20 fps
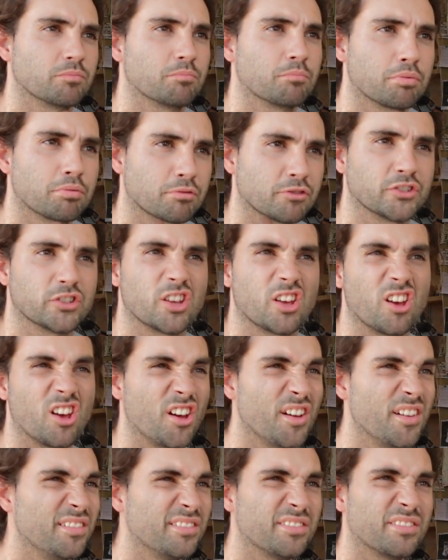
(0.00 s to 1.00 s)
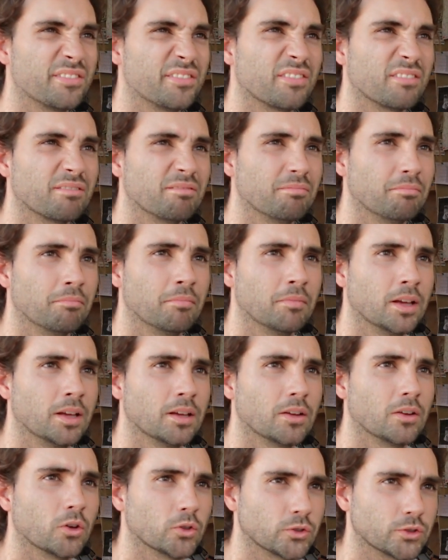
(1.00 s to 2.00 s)
preserve,
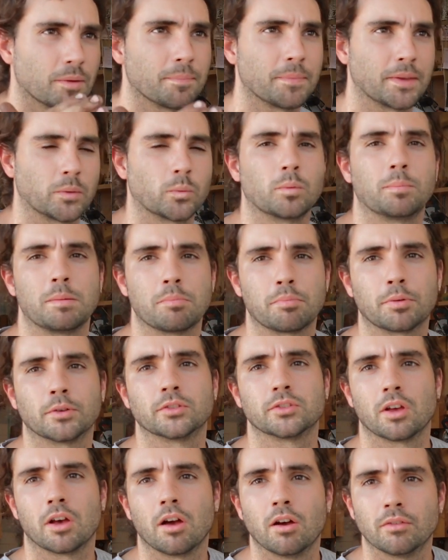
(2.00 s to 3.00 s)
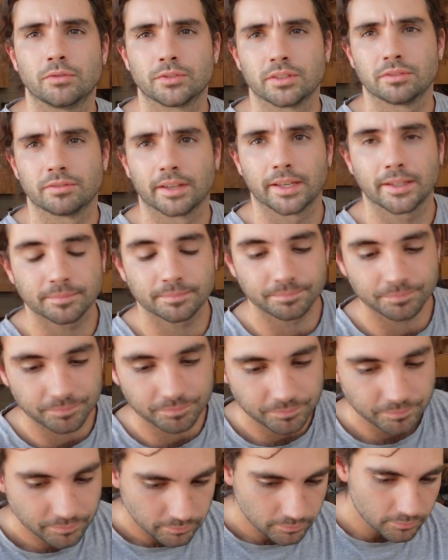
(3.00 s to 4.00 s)
or something would be preserved of it.
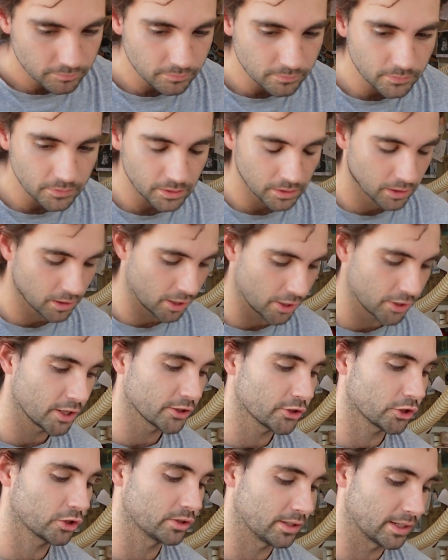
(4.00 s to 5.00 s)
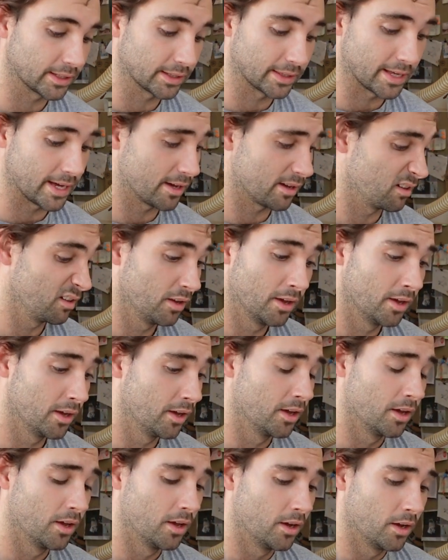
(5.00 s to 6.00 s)
And I just like that
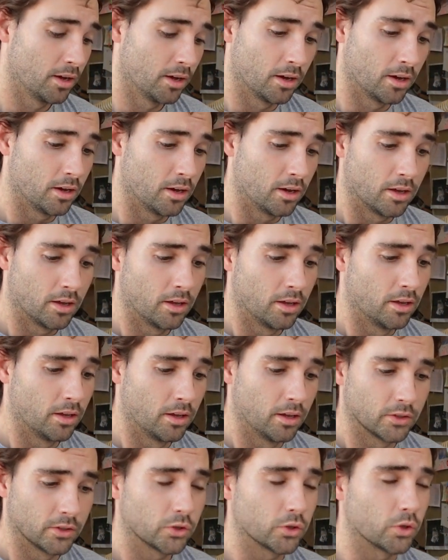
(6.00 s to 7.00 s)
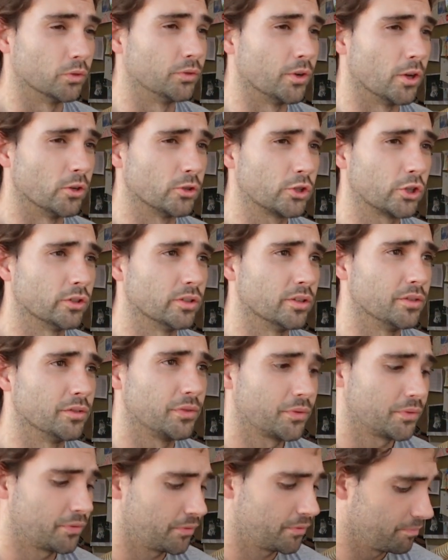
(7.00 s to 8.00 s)
sort of notion
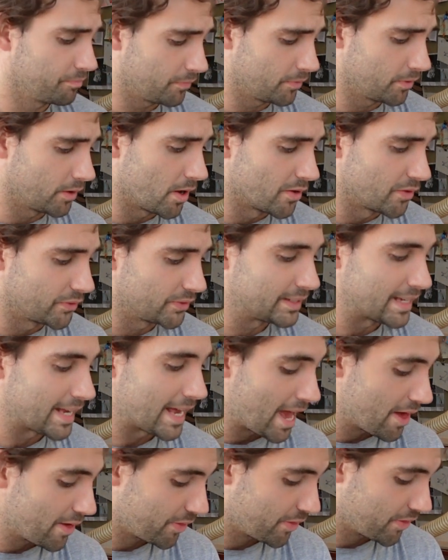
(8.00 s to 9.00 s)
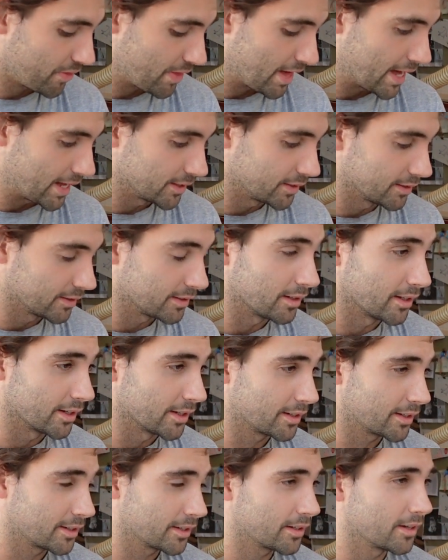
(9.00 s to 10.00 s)
of death and like